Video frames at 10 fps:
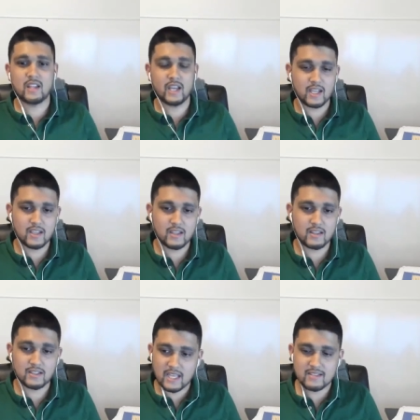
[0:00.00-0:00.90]
Like,
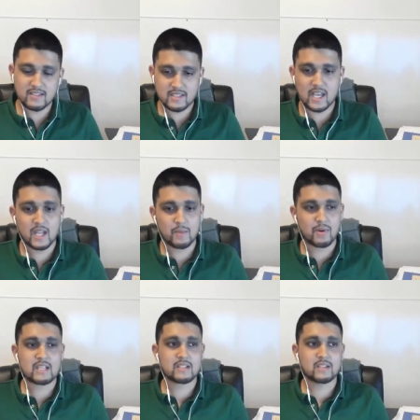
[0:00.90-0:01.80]
the days of scanning
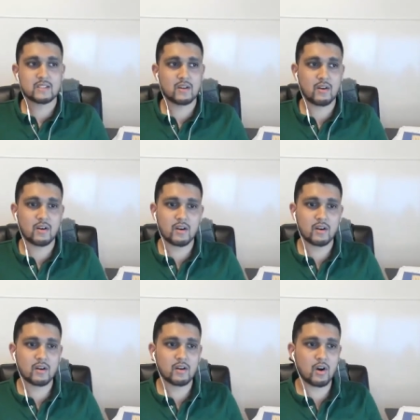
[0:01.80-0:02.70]
price lists
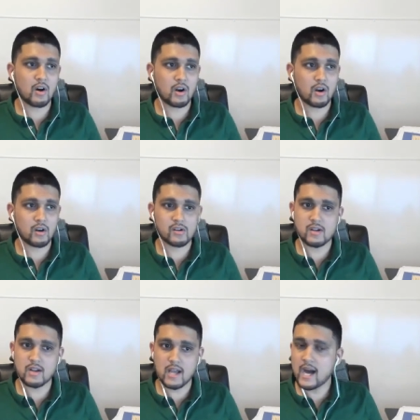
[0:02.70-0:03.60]
are, are
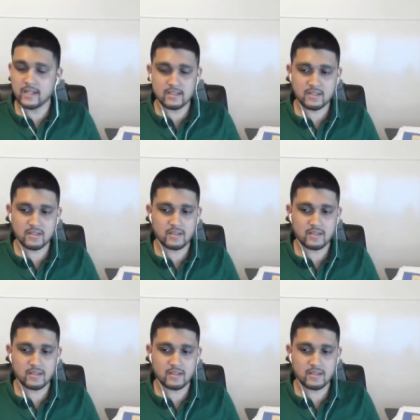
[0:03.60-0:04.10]
not,